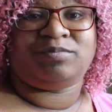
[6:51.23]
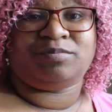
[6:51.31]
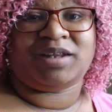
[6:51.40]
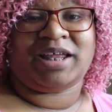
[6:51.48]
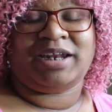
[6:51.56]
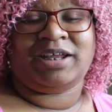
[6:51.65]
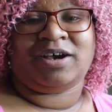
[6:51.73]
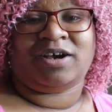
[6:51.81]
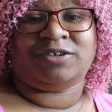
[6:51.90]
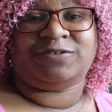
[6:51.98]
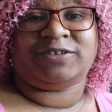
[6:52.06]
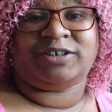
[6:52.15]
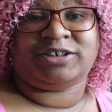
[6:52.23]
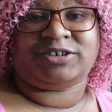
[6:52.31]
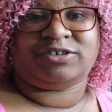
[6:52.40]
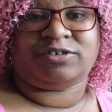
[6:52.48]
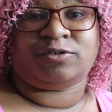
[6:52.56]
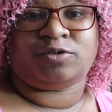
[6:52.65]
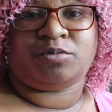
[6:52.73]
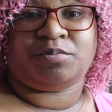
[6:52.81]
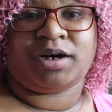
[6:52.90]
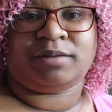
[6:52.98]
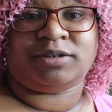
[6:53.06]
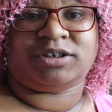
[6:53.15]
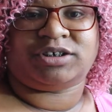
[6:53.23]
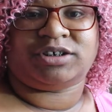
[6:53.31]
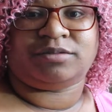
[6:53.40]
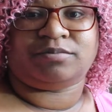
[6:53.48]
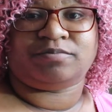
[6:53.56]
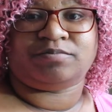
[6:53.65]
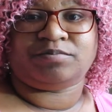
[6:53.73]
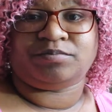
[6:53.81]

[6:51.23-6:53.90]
planning on traditional publishing.